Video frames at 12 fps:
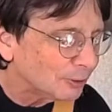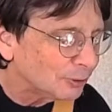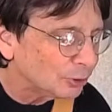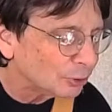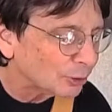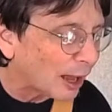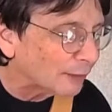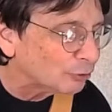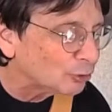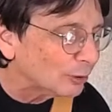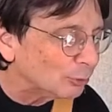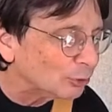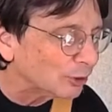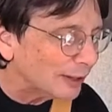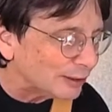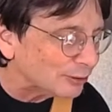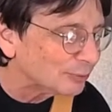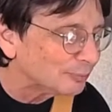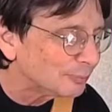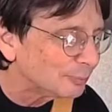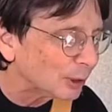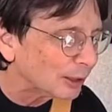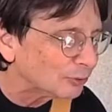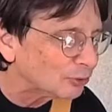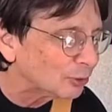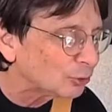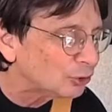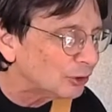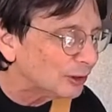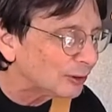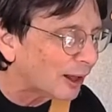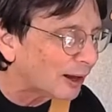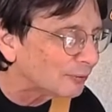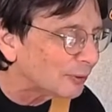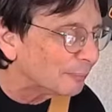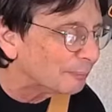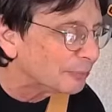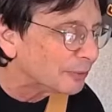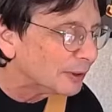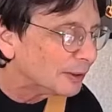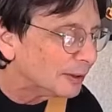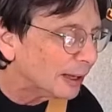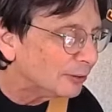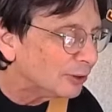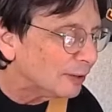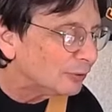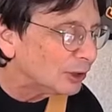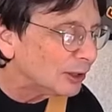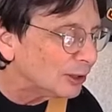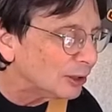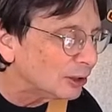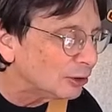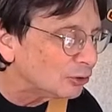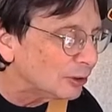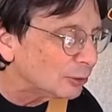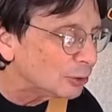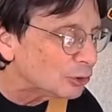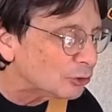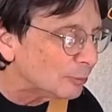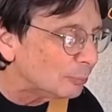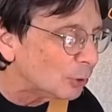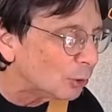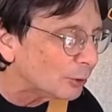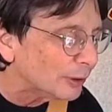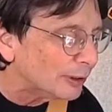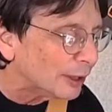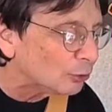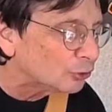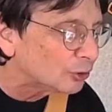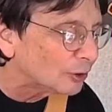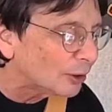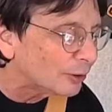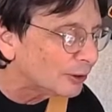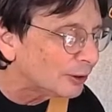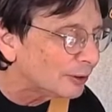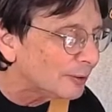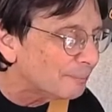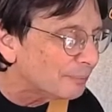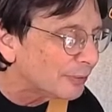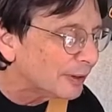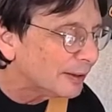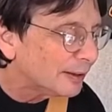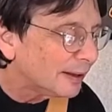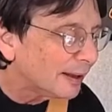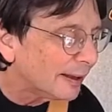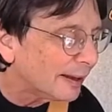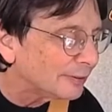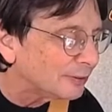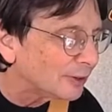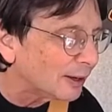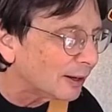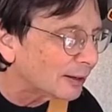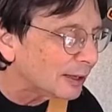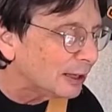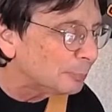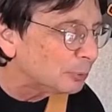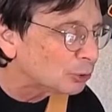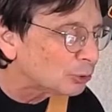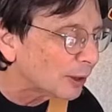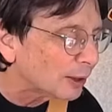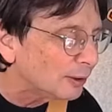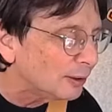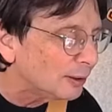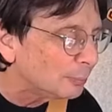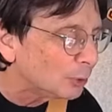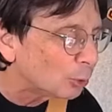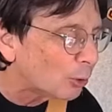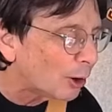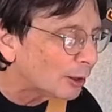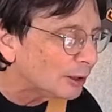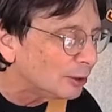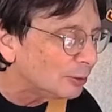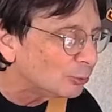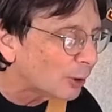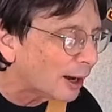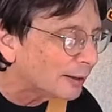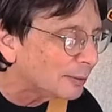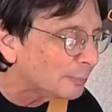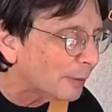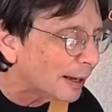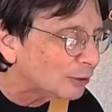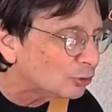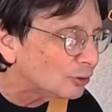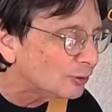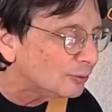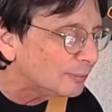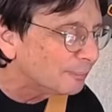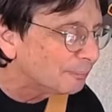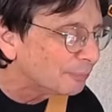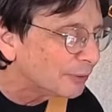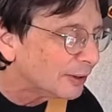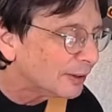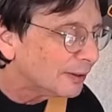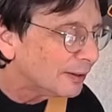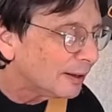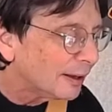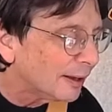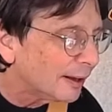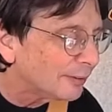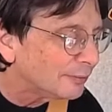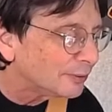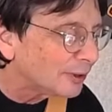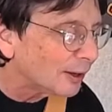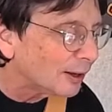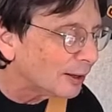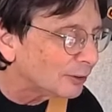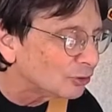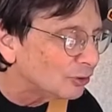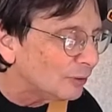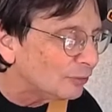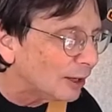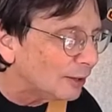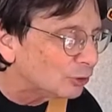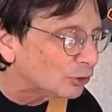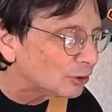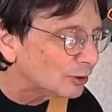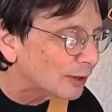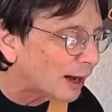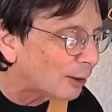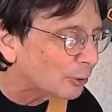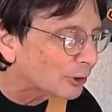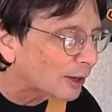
live streams late, but I still see a lot of them. And David Gideon is here, and Jim Moore and Nelson are here, and Kate Petrella and Milwaukee Ryan Matson, and Steve Davidson, Howard